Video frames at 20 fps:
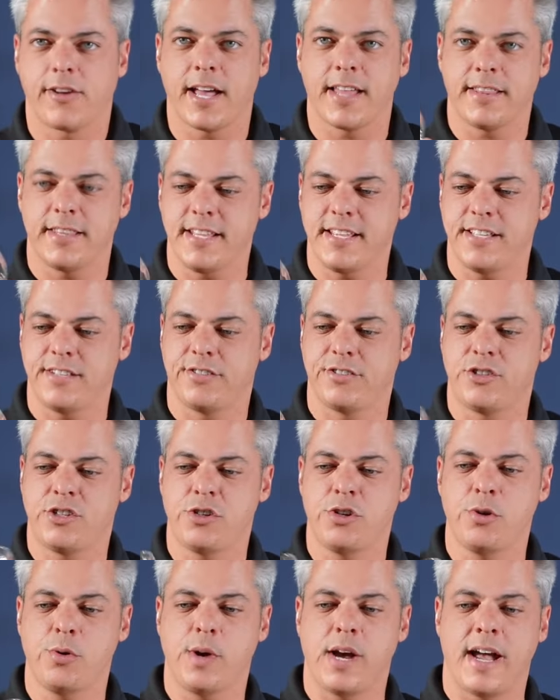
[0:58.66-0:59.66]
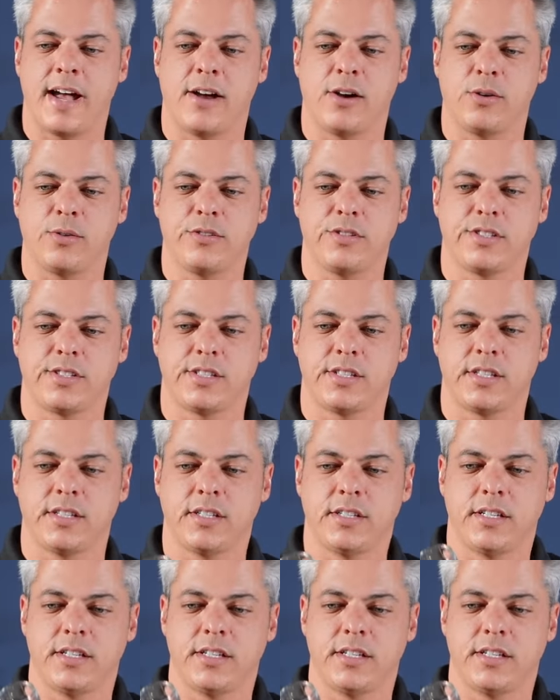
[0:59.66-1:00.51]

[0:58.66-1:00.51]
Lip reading: got these 2 ounce